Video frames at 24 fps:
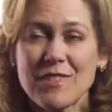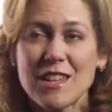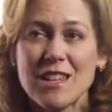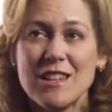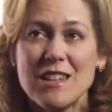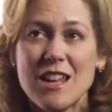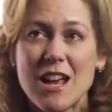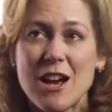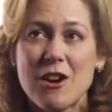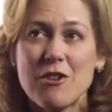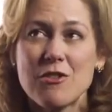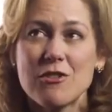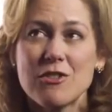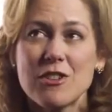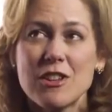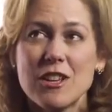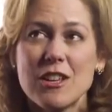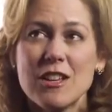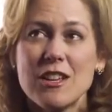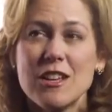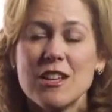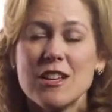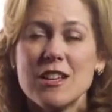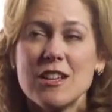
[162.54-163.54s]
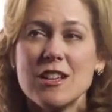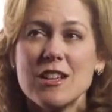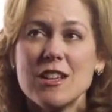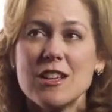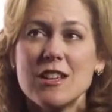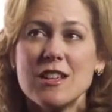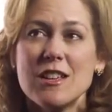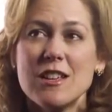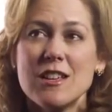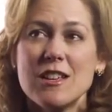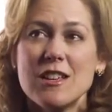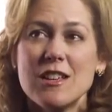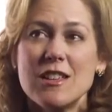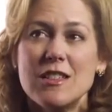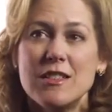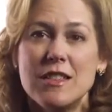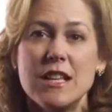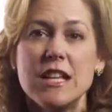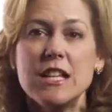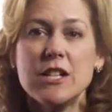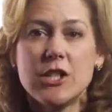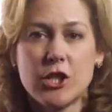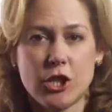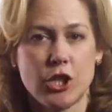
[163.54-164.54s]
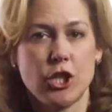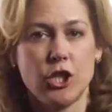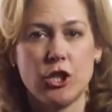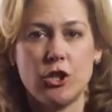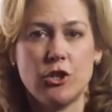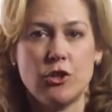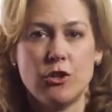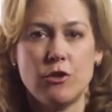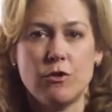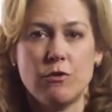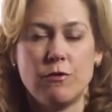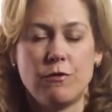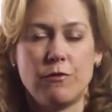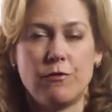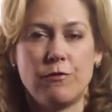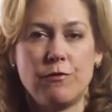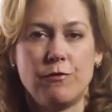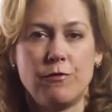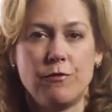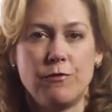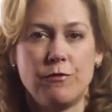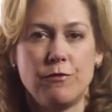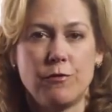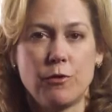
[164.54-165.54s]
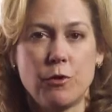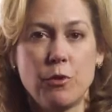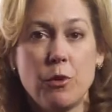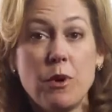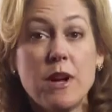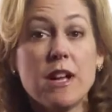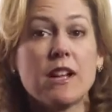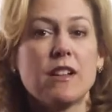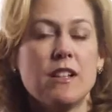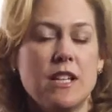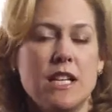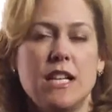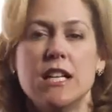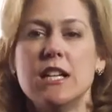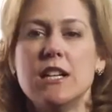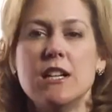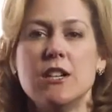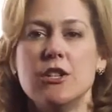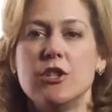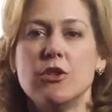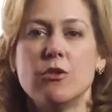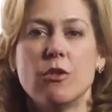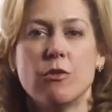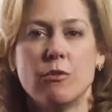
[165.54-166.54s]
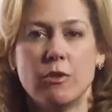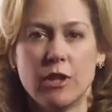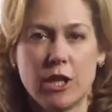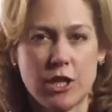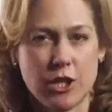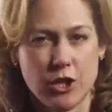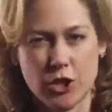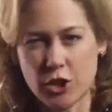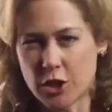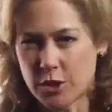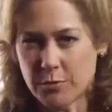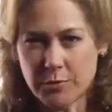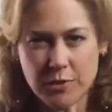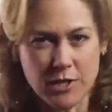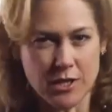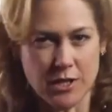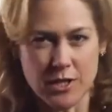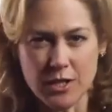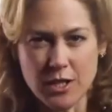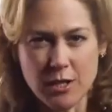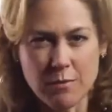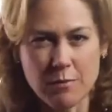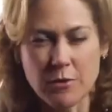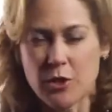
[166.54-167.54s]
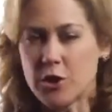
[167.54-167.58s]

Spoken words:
Now, these two quickly get into a relationship system.